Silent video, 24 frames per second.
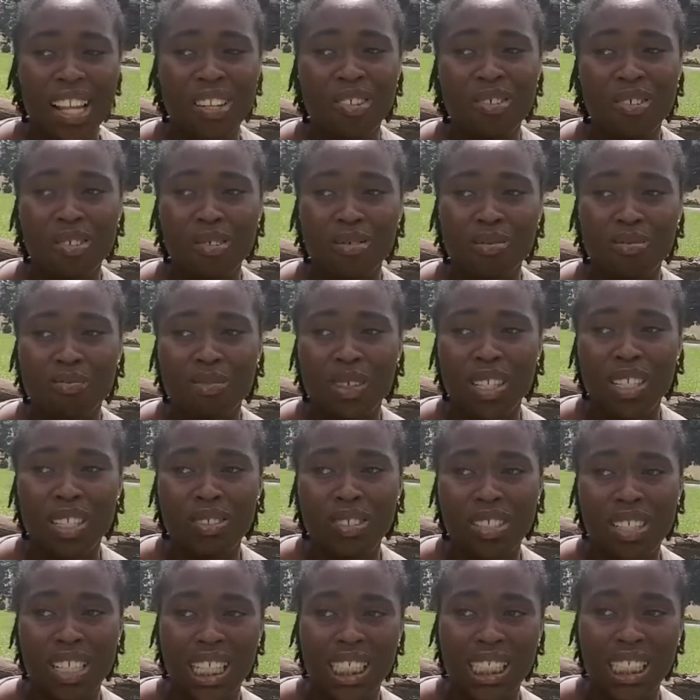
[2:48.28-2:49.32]
though
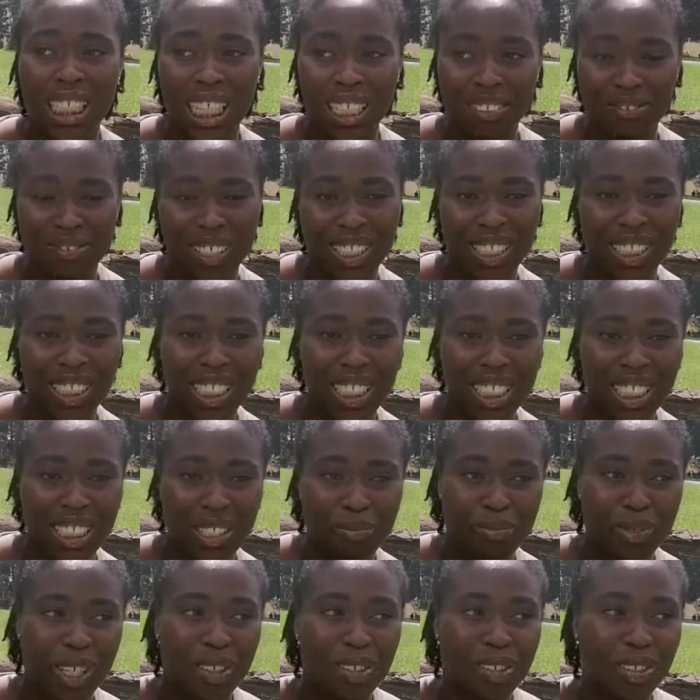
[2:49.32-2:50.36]
minitis has advantages
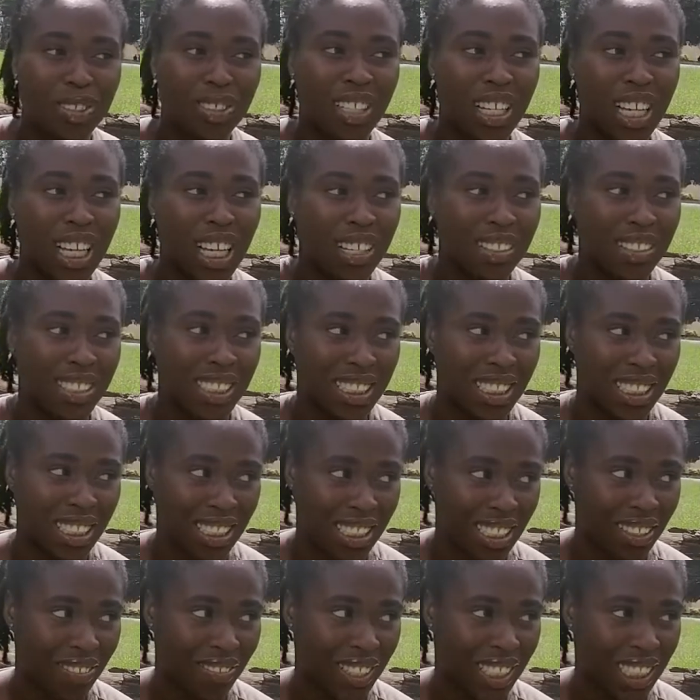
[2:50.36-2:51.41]
but it also has
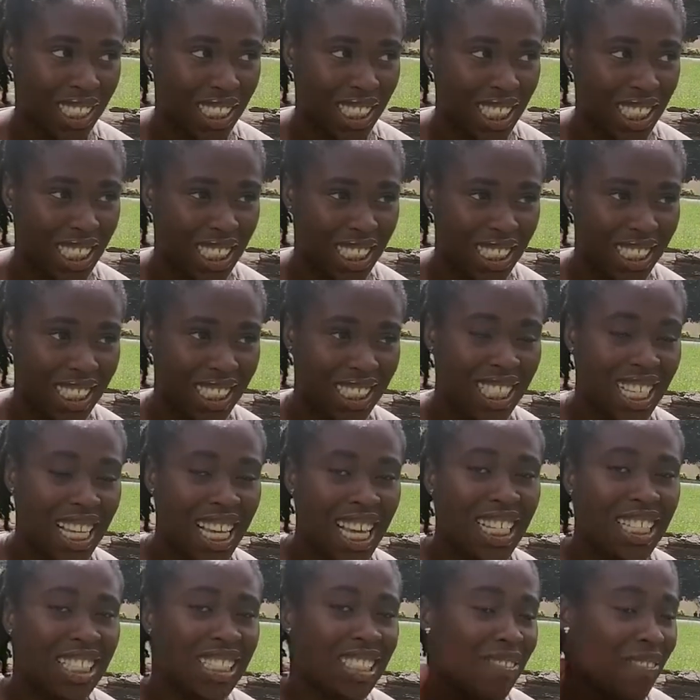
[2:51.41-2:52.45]
disadvantages.
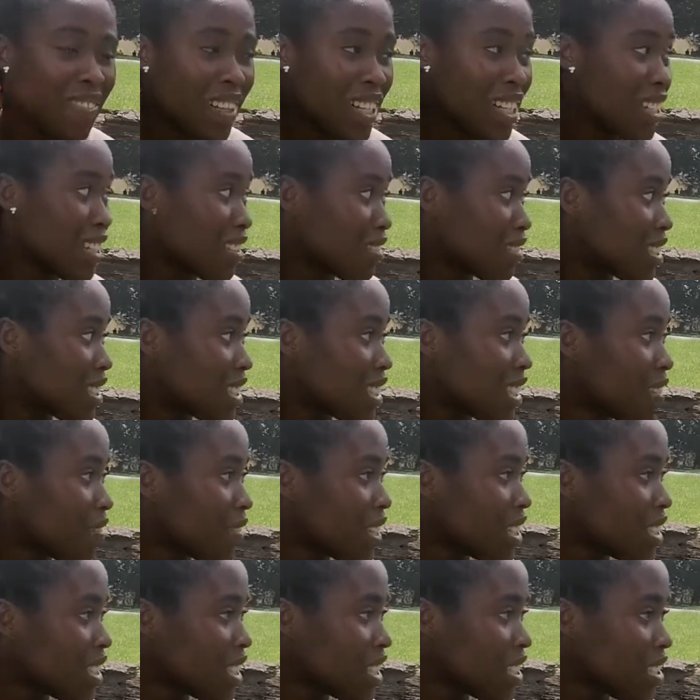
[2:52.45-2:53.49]
The
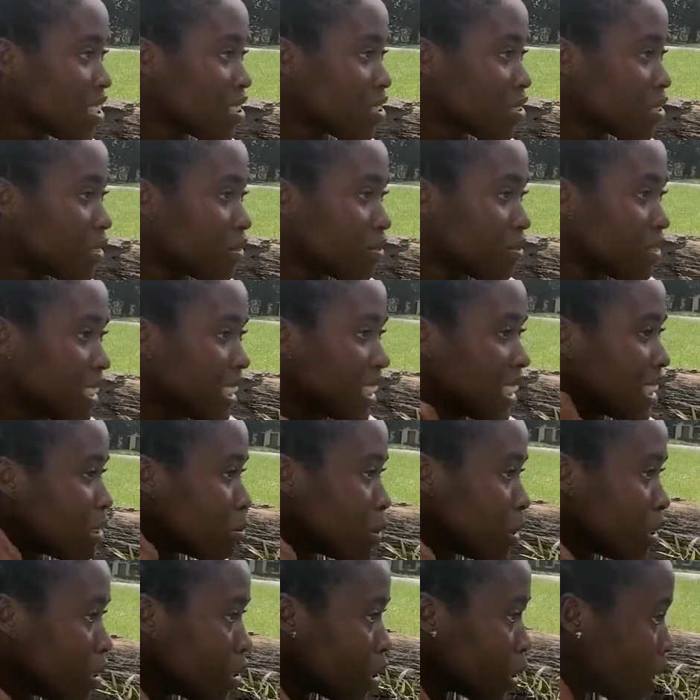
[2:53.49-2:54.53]
disadvantages of this
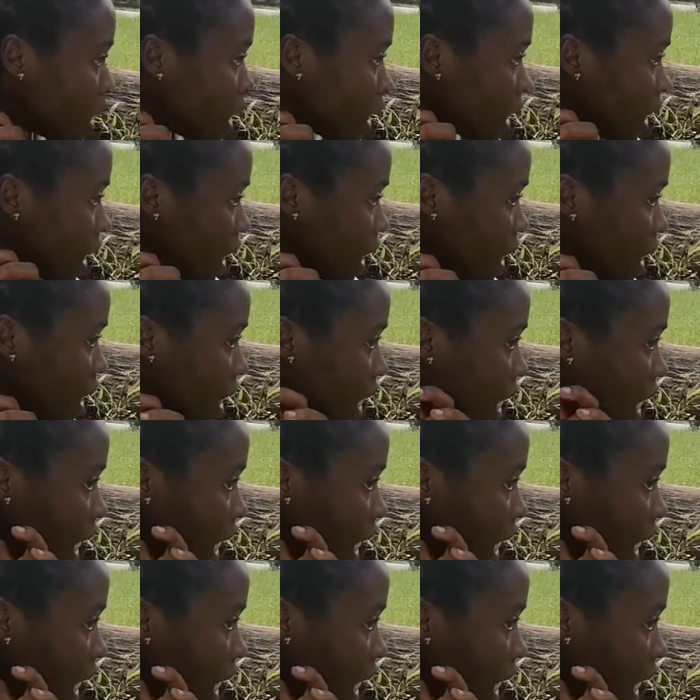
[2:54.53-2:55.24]
minitis is